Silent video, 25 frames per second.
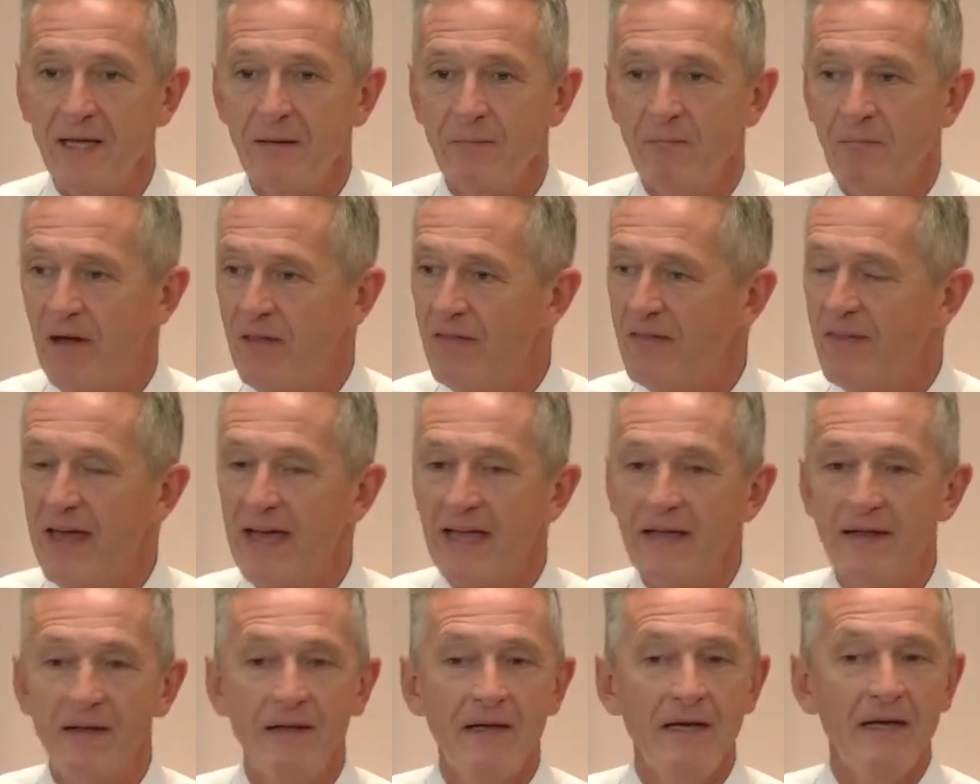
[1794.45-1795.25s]
But
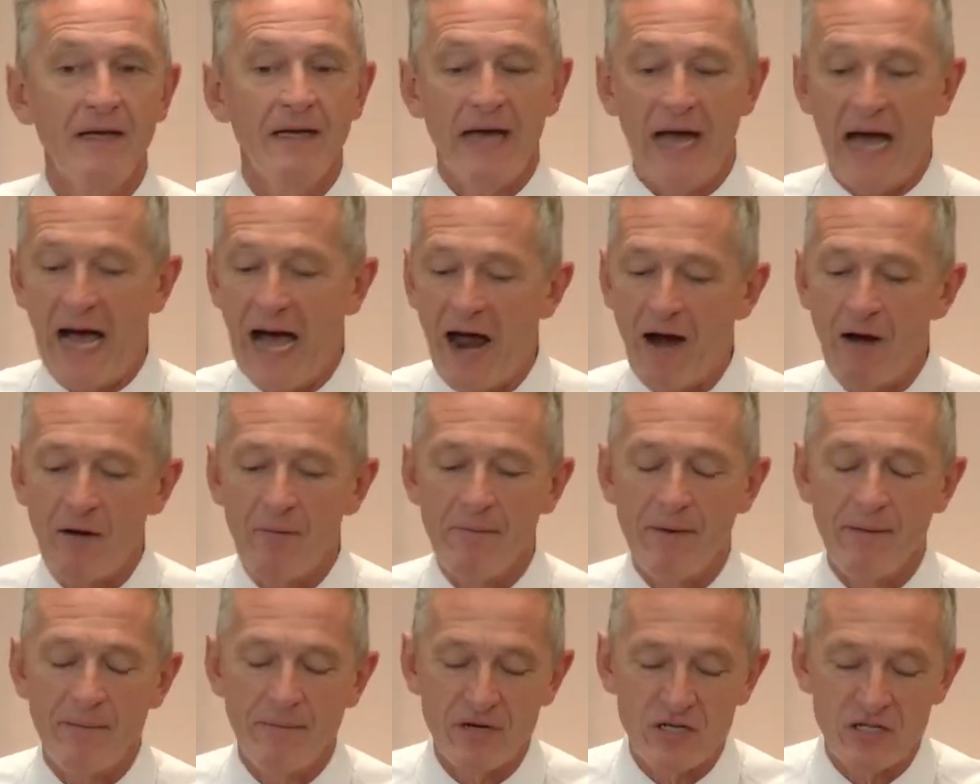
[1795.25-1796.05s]
they, I
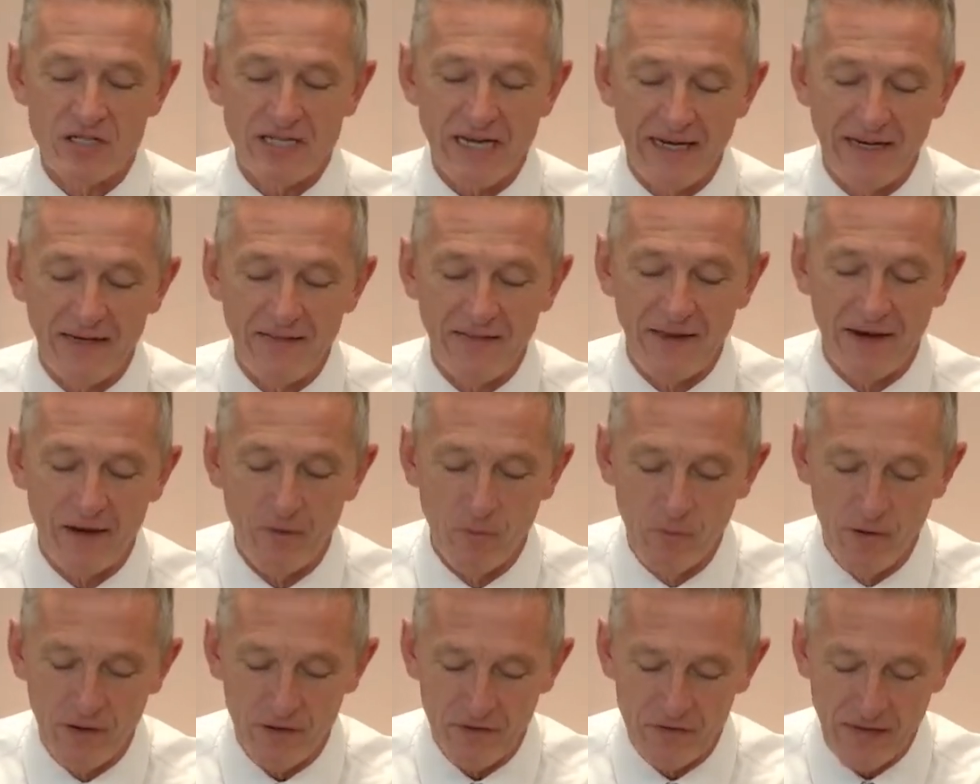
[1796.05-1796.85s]
remember standing there
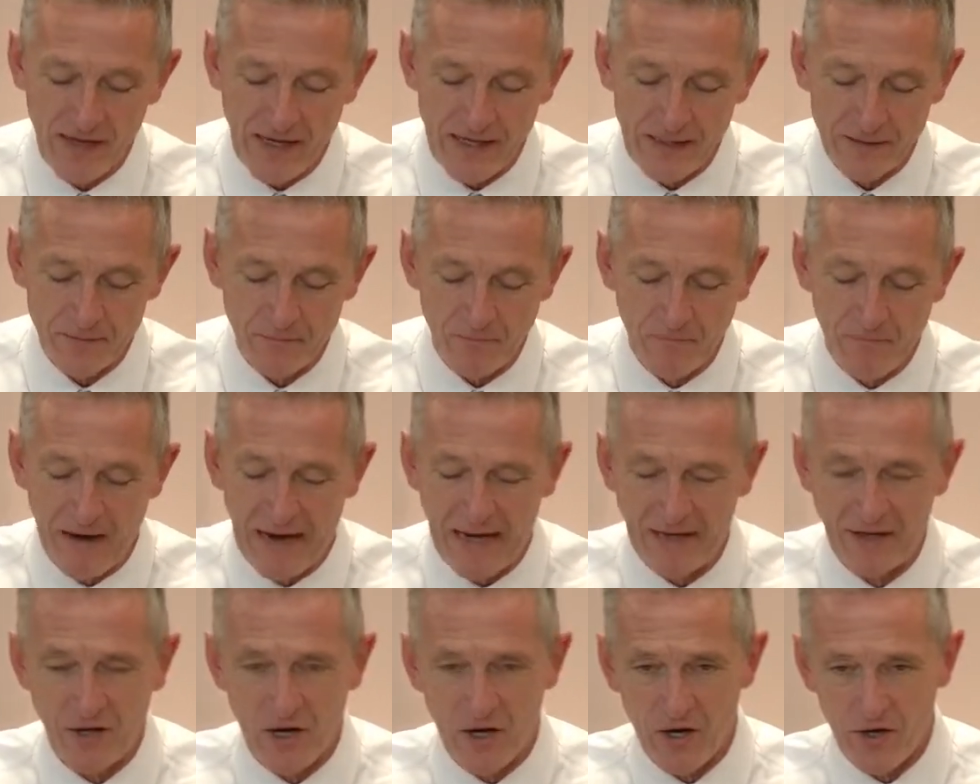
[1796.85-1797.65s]
with uh,
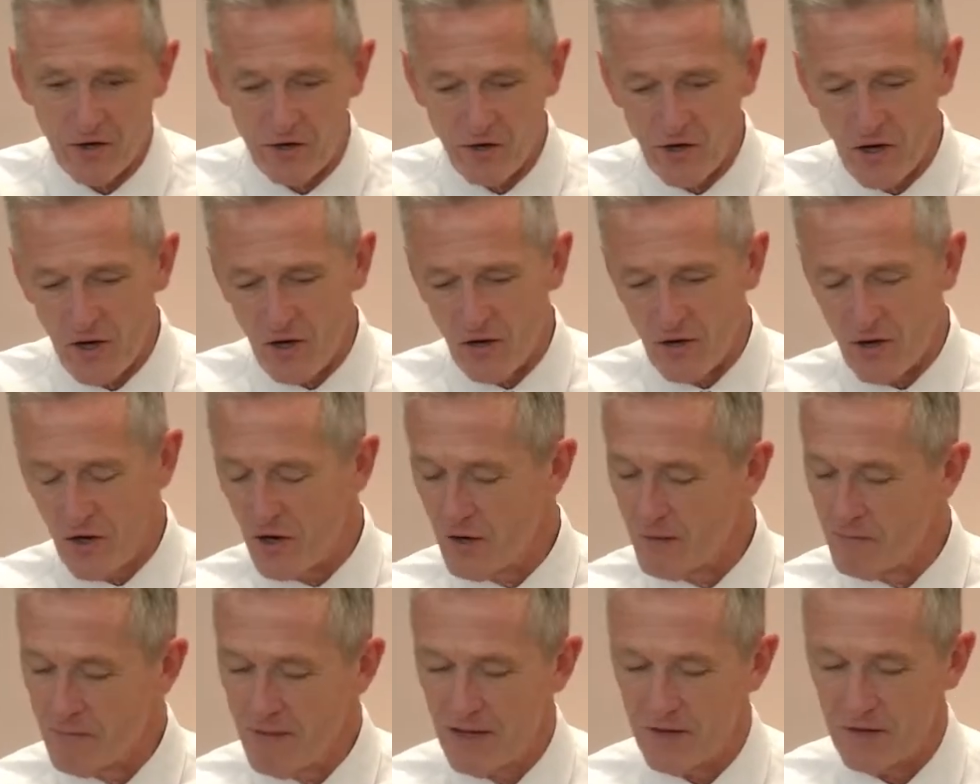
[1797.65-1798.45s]
my daughter-in-law and
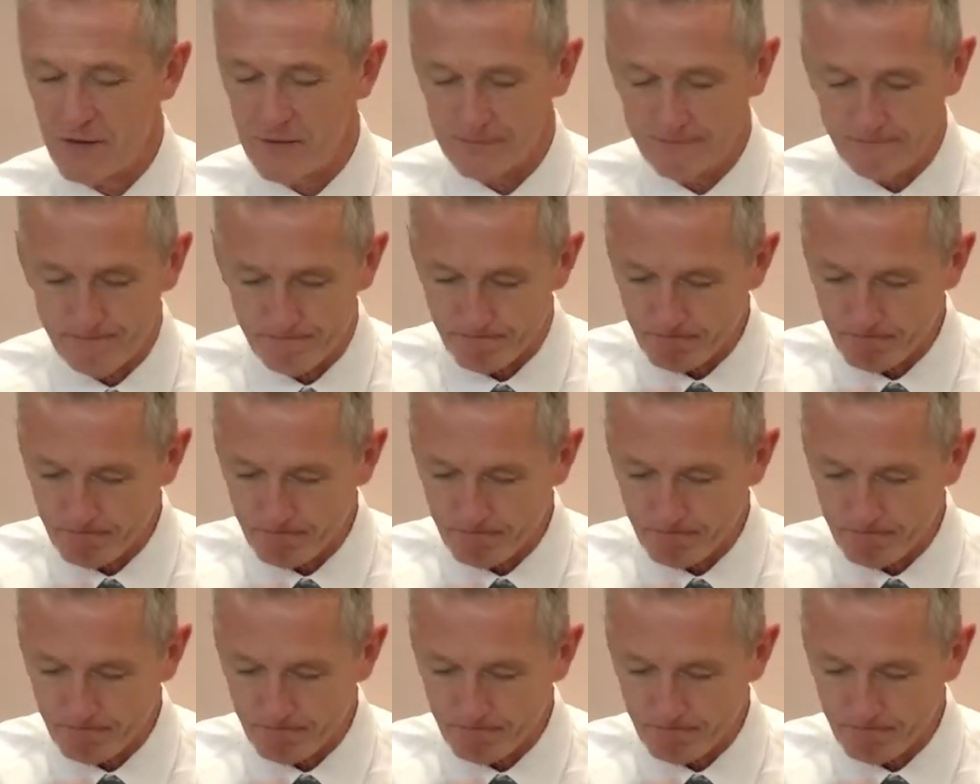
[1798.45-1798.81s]
her mother,